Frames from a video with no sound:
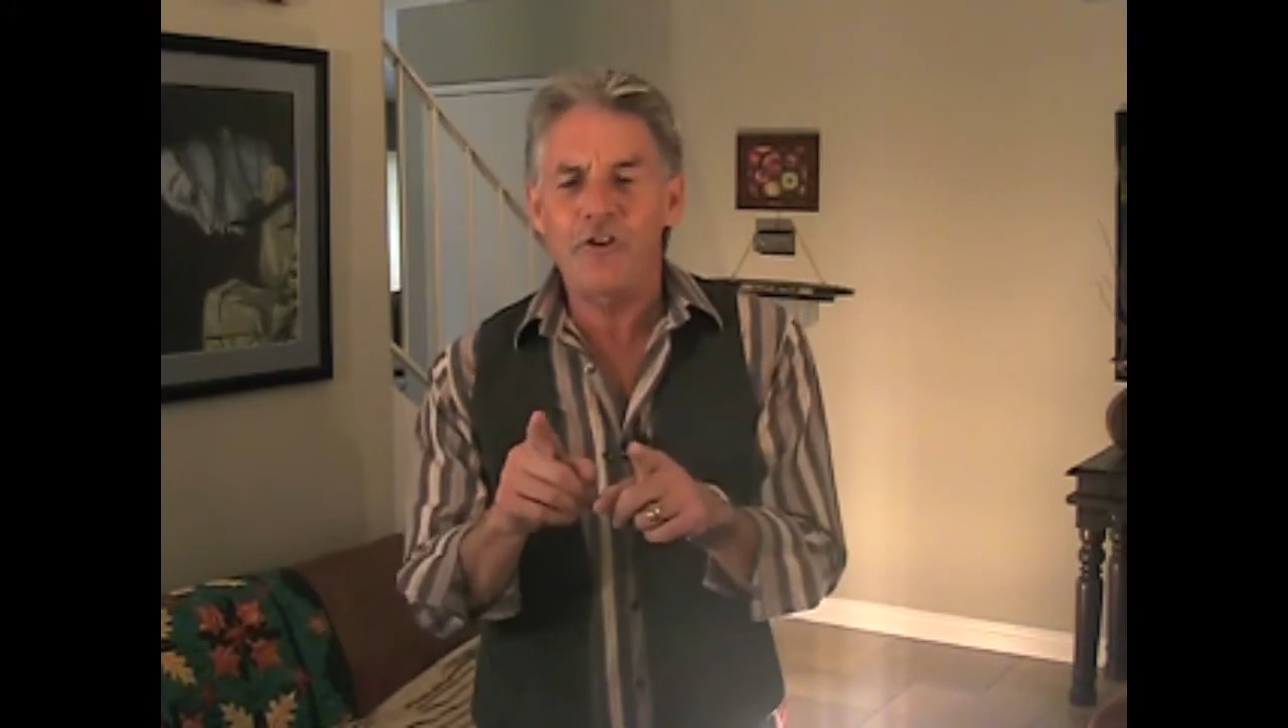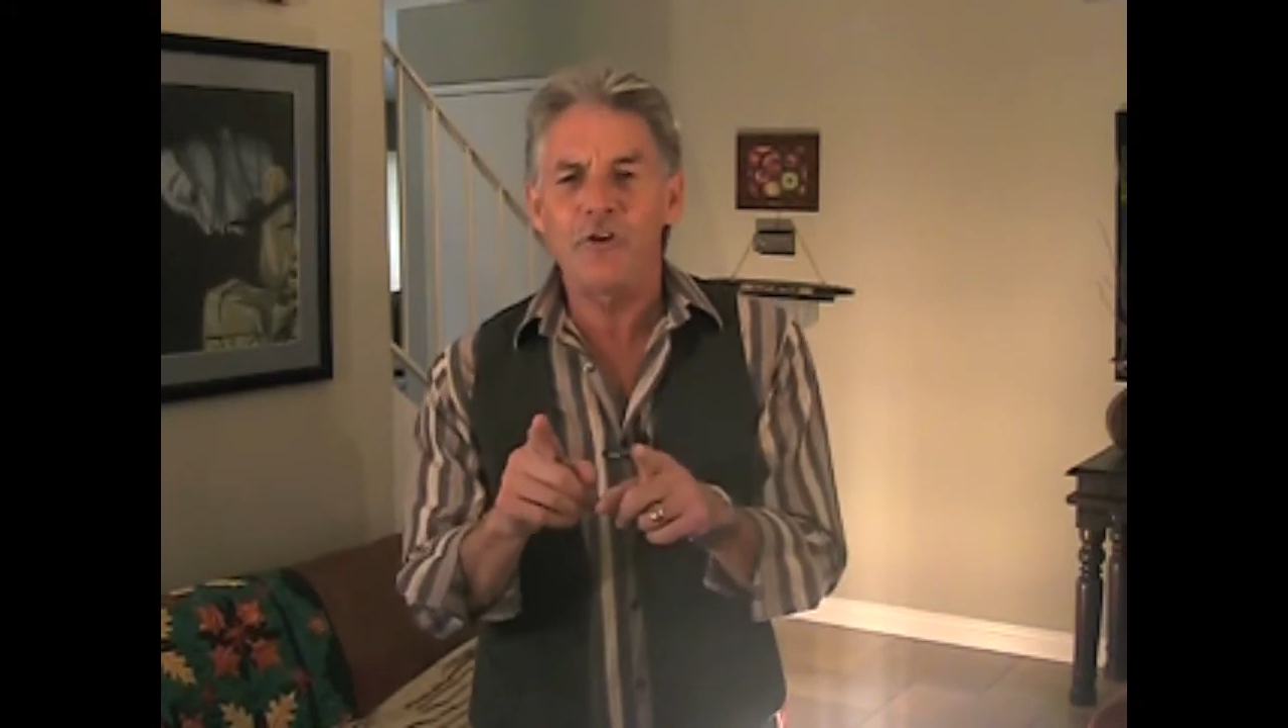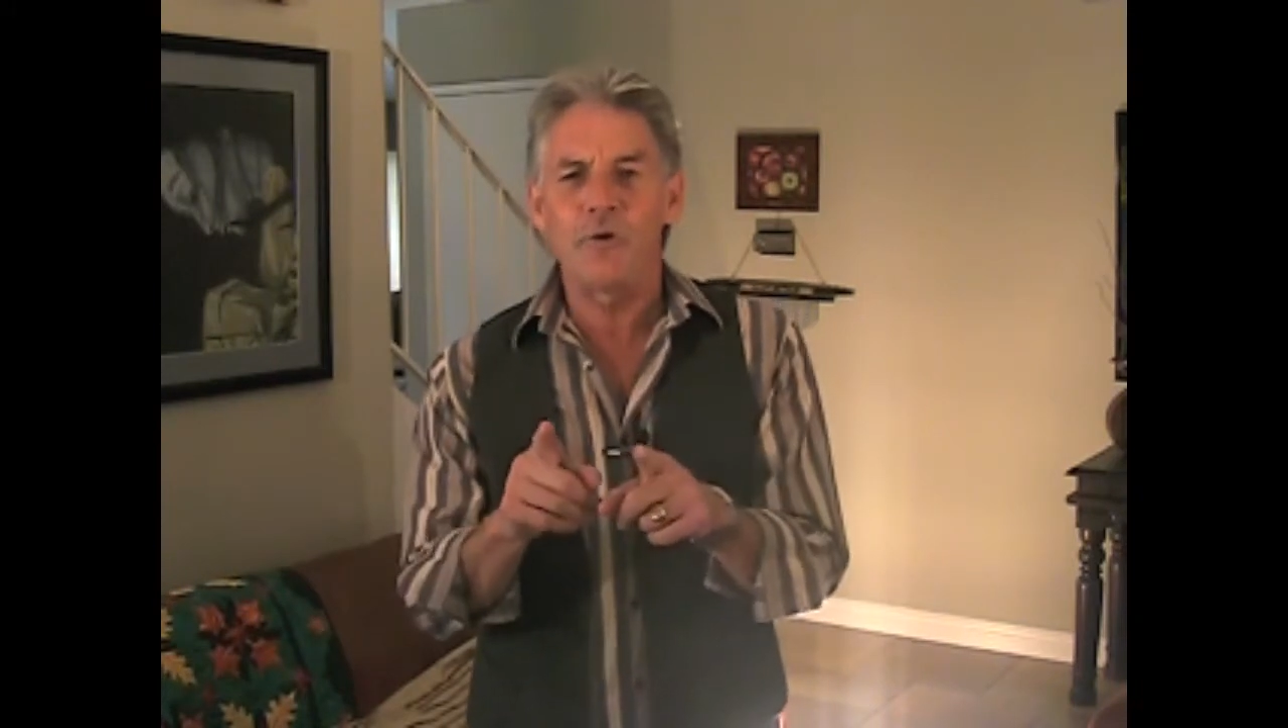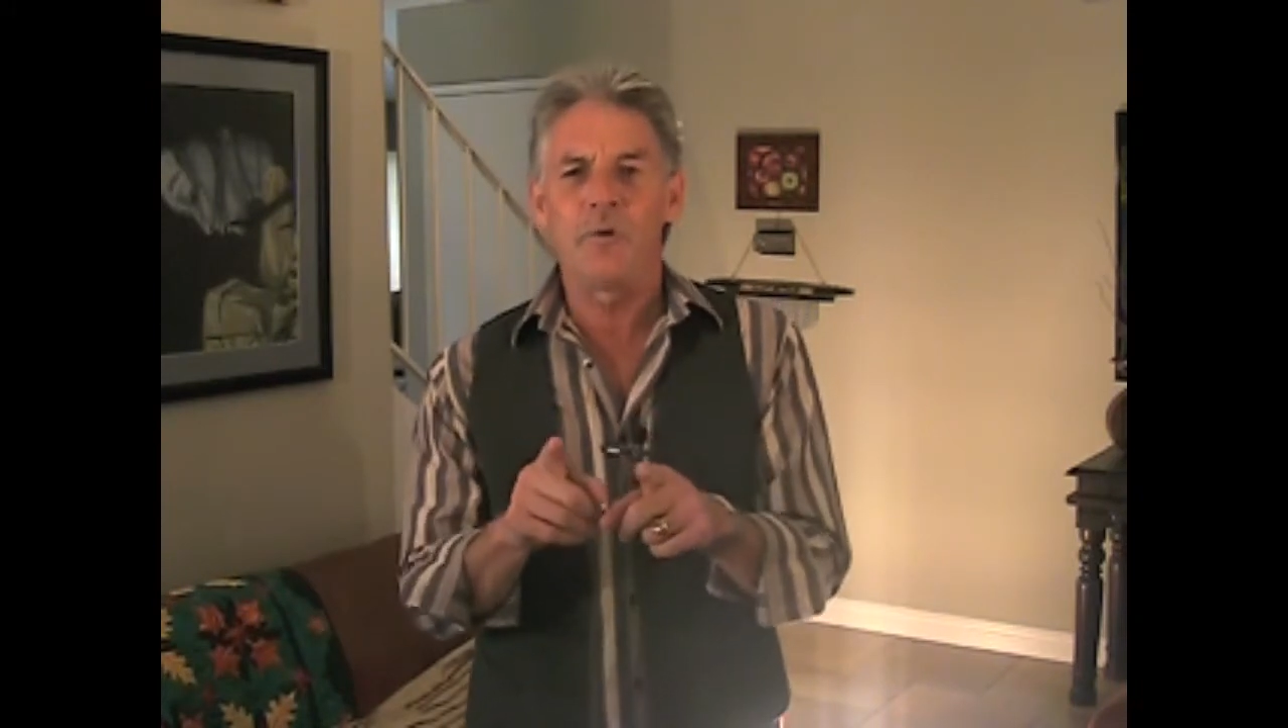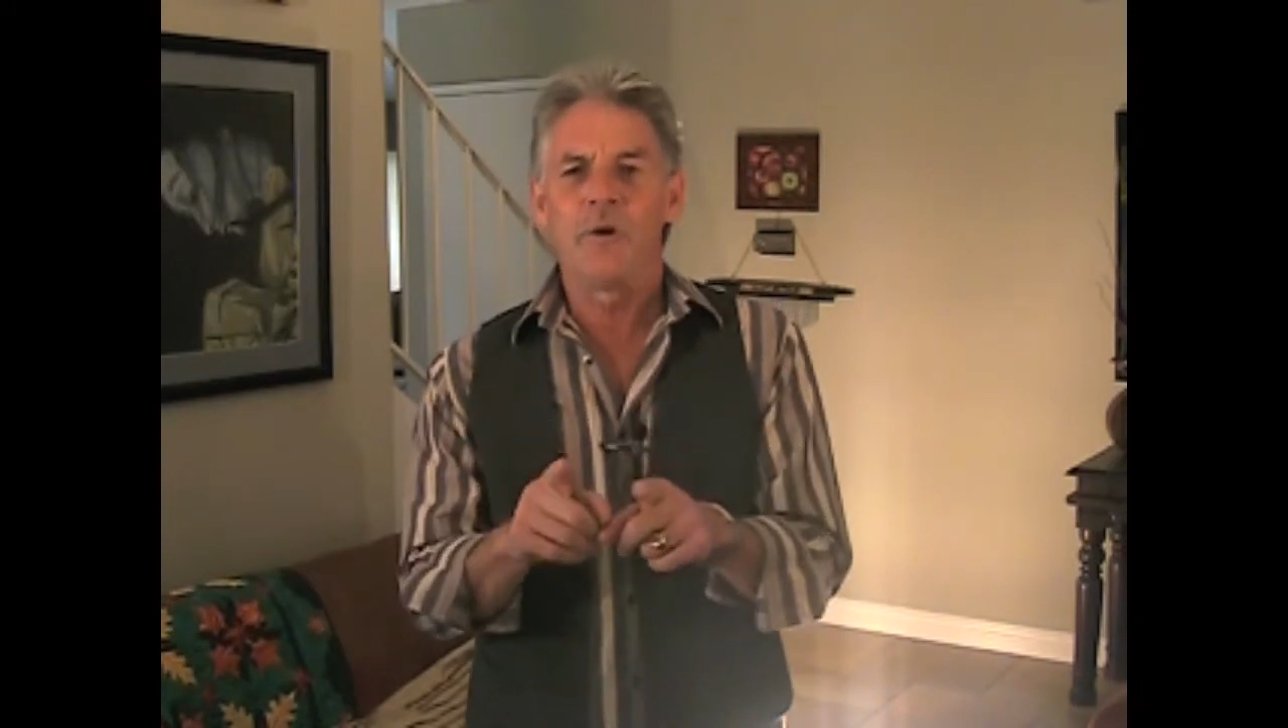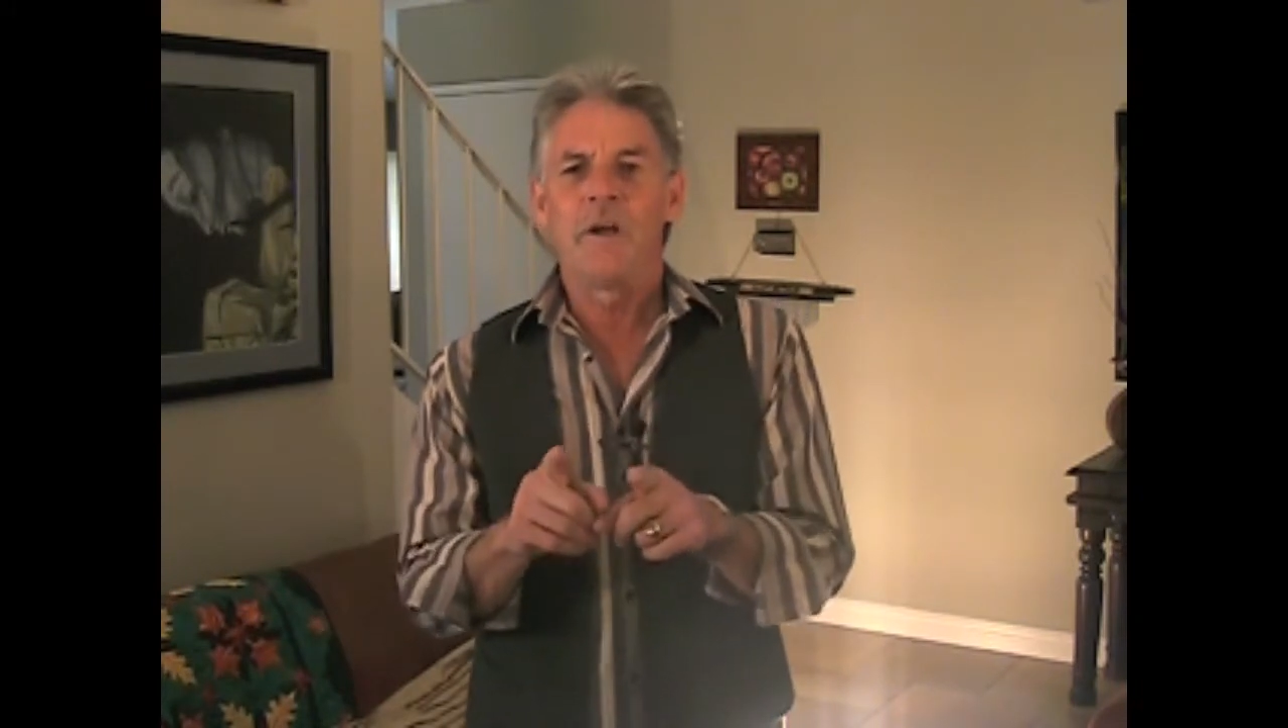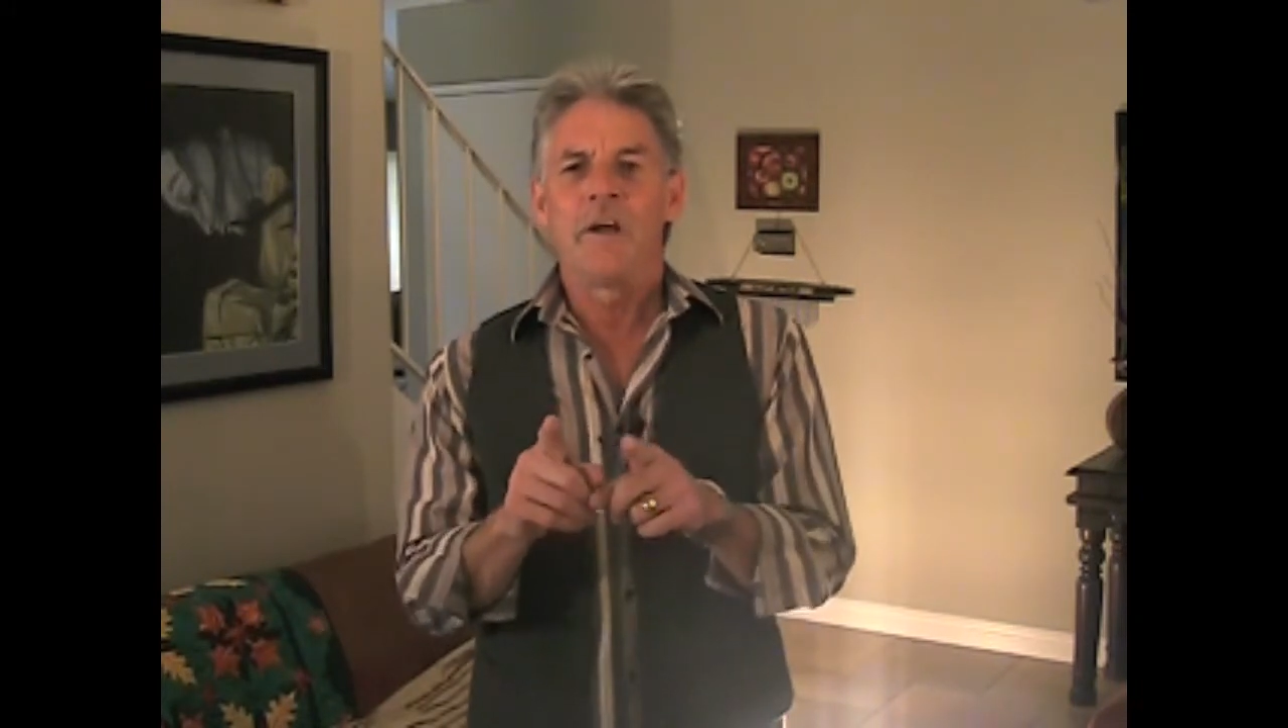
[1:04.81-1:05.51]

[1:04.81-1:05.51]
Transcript: who